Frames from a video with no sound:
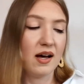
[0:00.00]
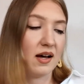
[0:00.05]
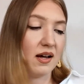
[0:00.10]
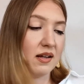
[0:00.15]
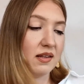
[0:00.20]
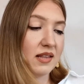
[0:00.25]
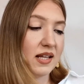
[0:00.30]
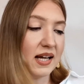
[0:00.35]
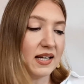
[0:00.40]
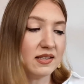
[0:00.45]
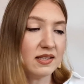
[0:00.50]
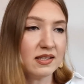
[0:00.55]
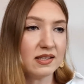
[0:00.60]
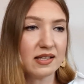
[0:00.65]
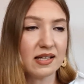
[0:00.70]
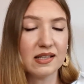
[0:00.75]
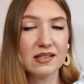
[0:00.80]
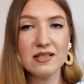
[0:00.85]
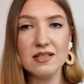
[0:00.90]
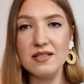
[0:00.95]

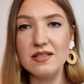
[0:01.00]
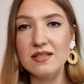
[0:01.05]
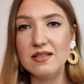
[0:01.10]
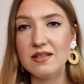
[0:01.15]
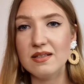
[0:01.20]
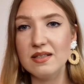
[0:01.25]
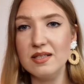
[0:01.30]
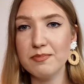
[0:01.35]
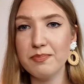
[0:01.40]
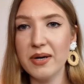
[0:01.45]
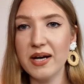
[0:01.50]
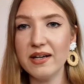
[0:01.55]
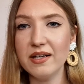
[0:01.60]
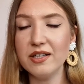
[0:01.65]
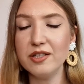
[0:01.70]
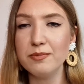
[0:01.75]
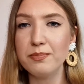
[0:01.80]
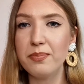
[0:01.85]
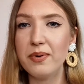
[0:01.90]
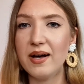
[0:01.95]
Nightingale is
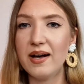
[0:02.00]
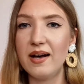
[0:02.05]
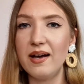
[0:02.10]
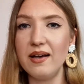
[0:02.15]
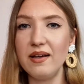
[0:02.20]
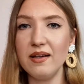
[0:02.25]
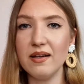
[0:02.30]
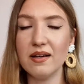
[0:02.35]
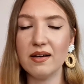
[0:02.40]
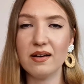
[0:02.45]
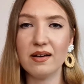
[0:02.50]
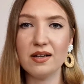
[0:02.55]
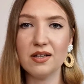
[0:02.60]
inspired by